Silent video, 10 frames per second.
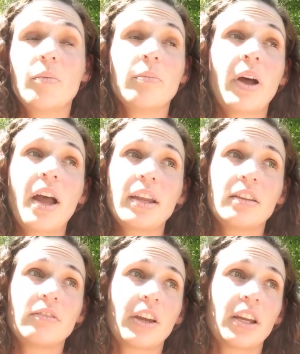My
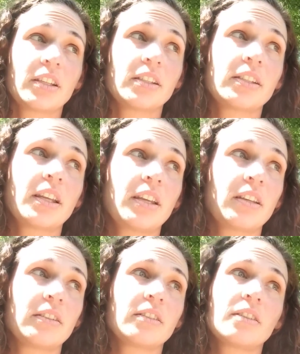advice
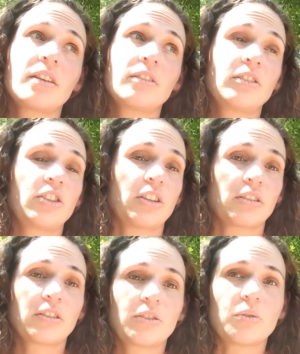is
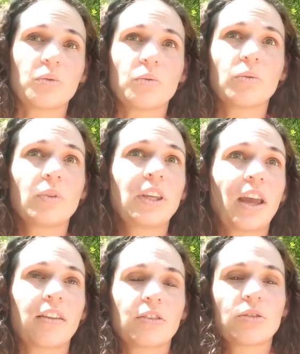just to
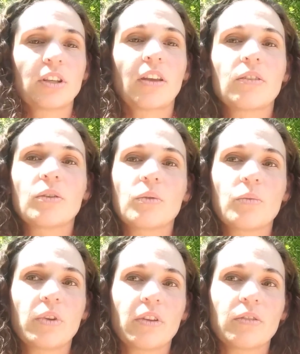gather together
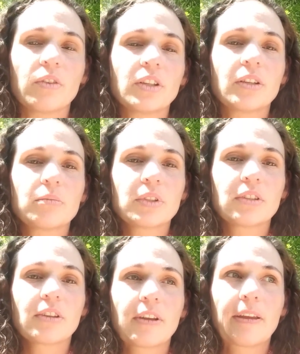with other victims.